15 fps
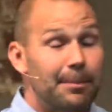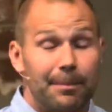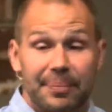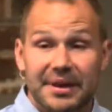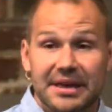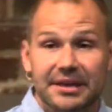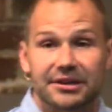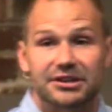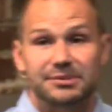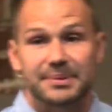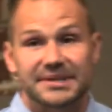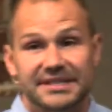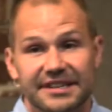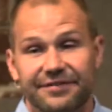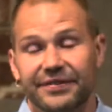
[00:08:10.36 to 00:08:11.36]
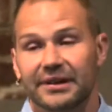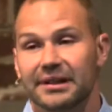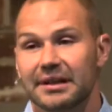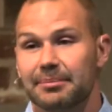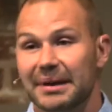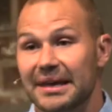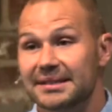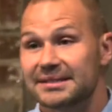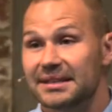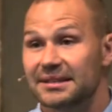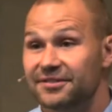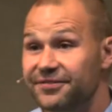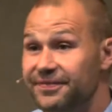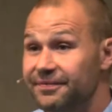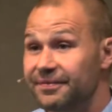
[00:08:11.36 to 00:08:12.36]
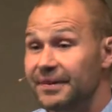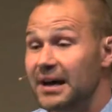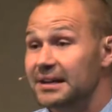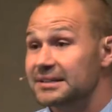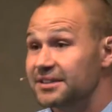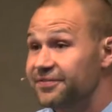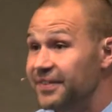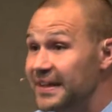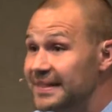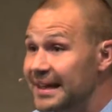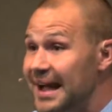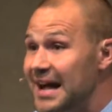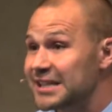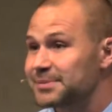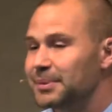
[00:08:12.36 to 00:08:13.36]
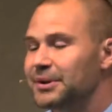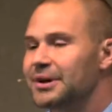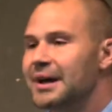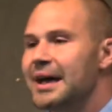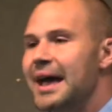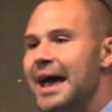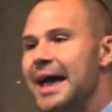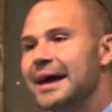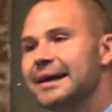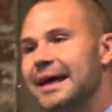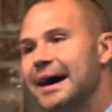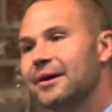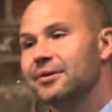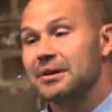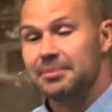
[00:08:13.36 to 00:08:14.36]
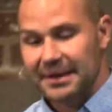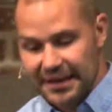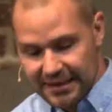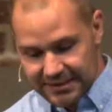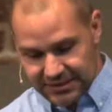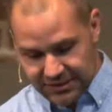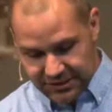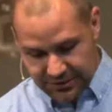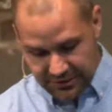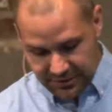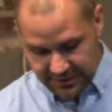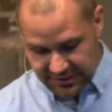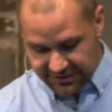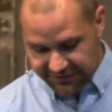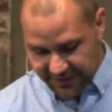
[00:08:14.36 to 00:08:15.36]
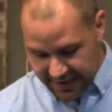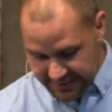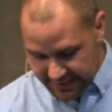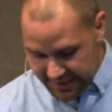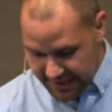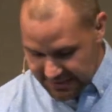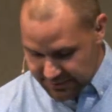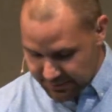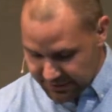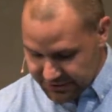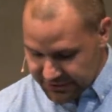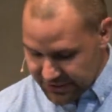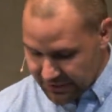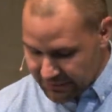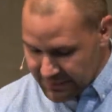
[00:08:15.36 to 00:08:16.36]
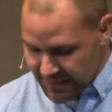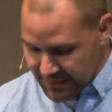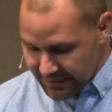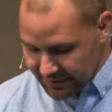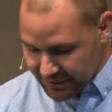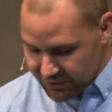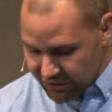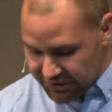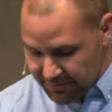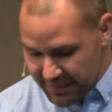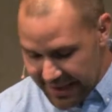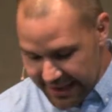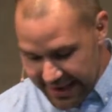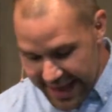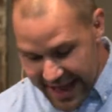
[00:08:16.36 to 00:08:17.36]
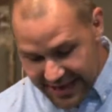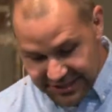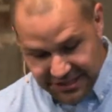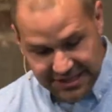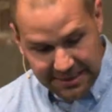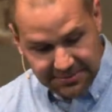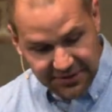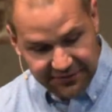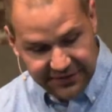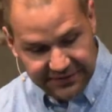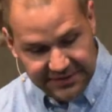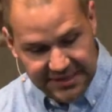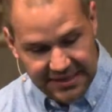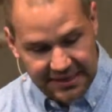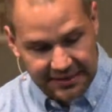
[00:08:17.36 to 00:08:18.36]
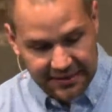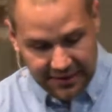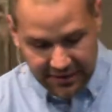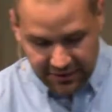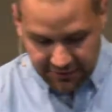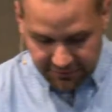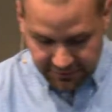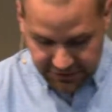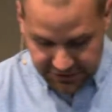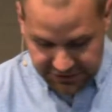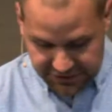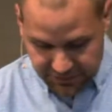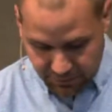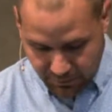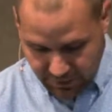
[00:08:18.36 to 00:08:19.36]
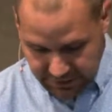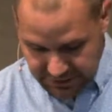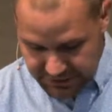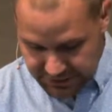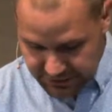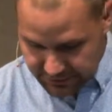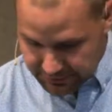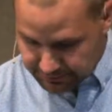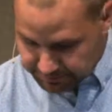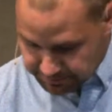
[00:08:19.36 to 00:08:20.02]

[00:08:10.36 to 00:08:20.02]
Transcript: Peter specifically begins to defend the gospel, and how he begins to define the gospel. So look with me at Acts chapter 15, verse 1 and 2.